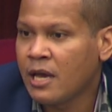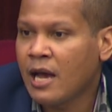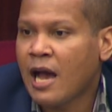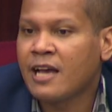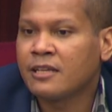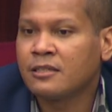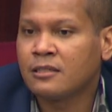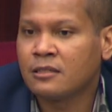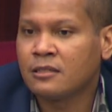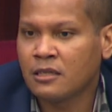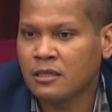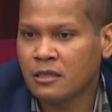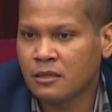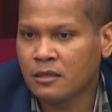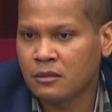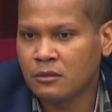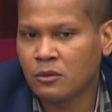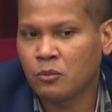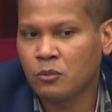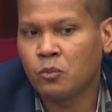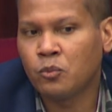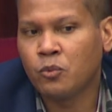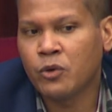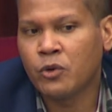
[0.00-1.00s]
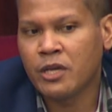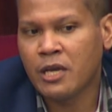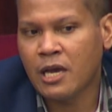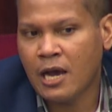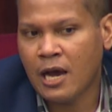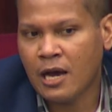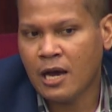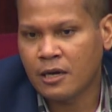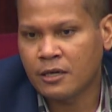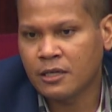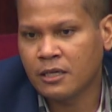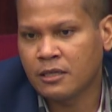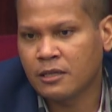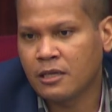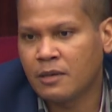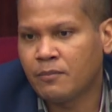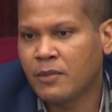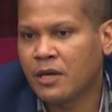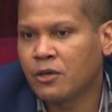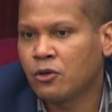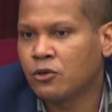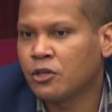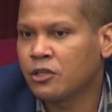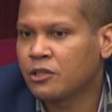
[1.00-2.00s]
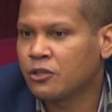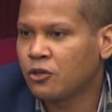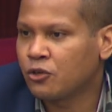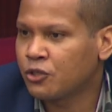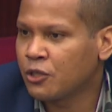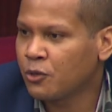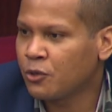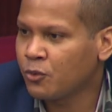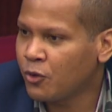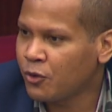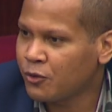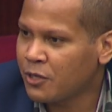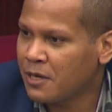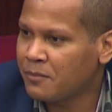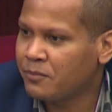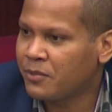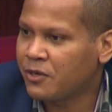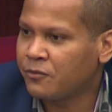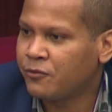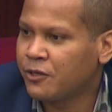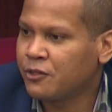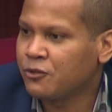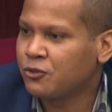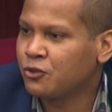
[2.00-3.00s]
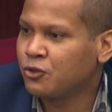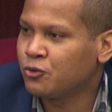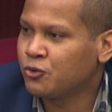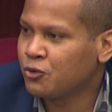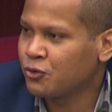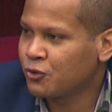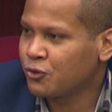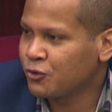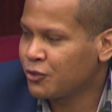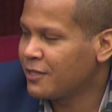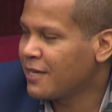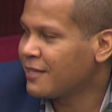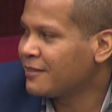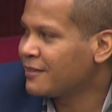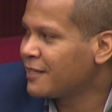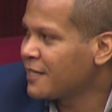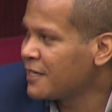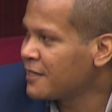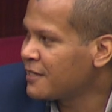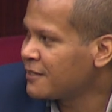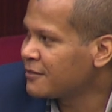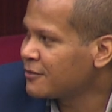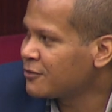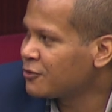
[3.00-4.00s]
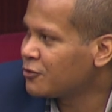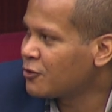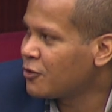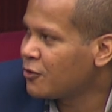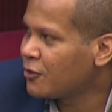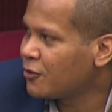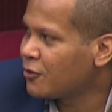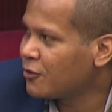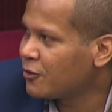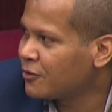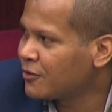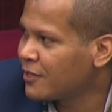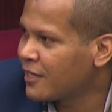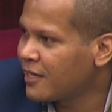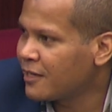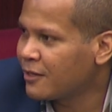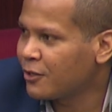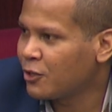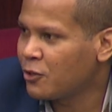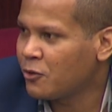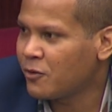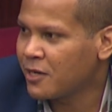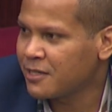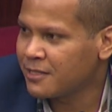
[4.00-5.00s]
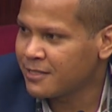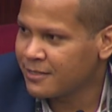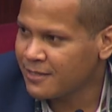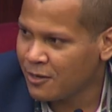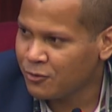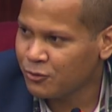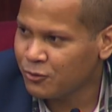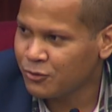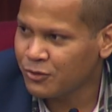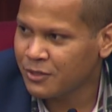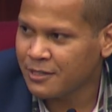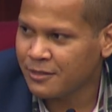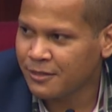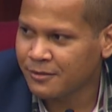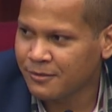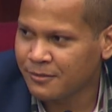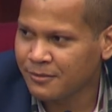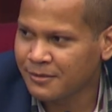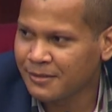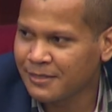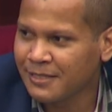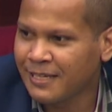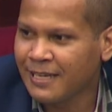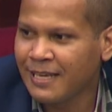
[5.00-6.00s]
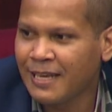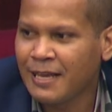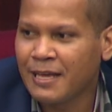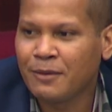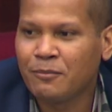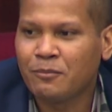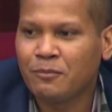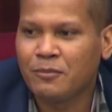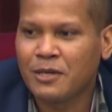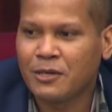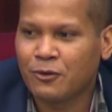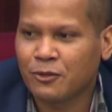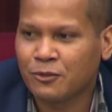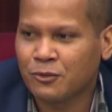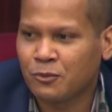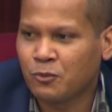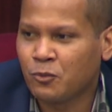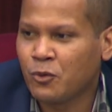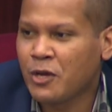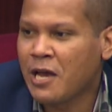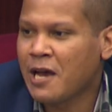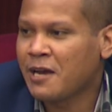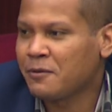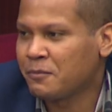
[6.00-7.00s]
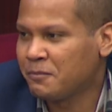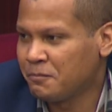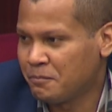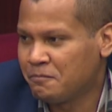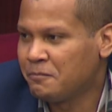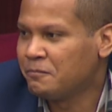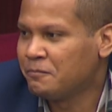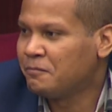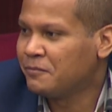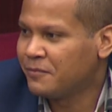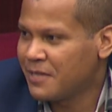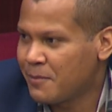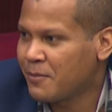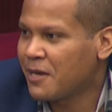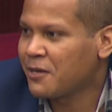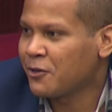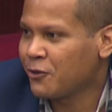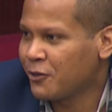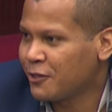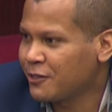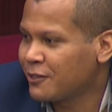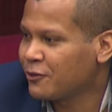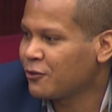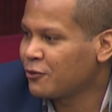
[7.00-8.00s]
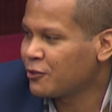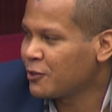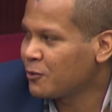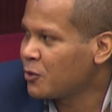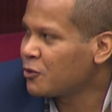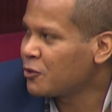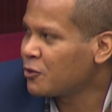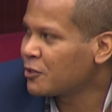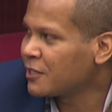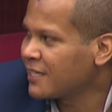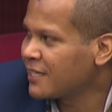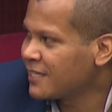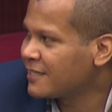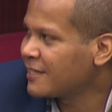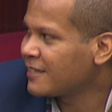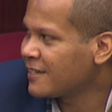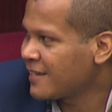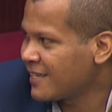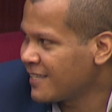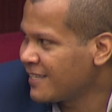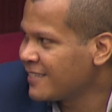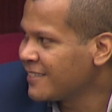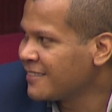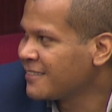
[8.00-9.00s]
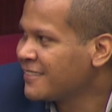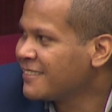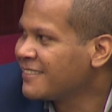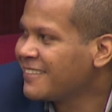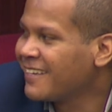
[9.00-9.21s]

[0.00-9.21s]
I think we are in the majority of the world. I prefer to use that term, not the global south term, because we are the majority of the world, literally.